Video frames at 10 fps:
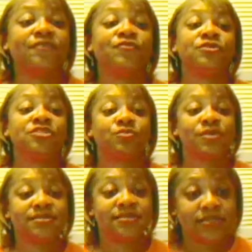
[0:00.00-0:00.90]
If you just
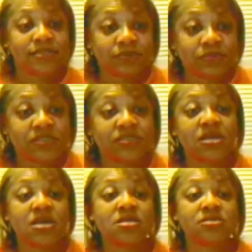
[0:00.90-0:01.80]
want to see some
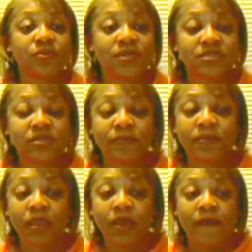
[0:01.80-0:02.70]
scenes with some